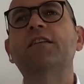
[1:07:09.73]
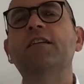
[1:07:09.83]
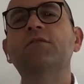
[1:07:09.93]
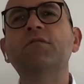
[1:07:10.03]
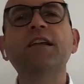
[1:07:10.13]

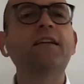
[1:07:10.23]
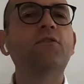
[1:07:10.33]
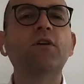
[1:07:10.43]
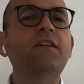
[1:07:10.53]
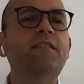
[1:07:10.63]
is really
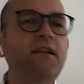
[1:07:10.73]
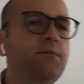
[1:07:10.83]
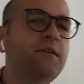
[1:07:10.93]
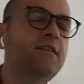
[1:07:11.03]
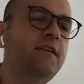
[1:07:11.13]
to
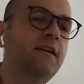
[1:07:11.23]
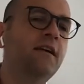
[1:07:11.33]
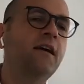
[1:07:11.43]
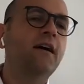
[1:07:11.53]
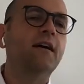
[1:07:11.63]
antiquity
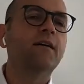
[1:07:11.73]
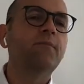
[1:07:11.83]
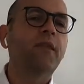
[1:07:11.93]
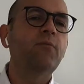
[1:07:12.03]
um,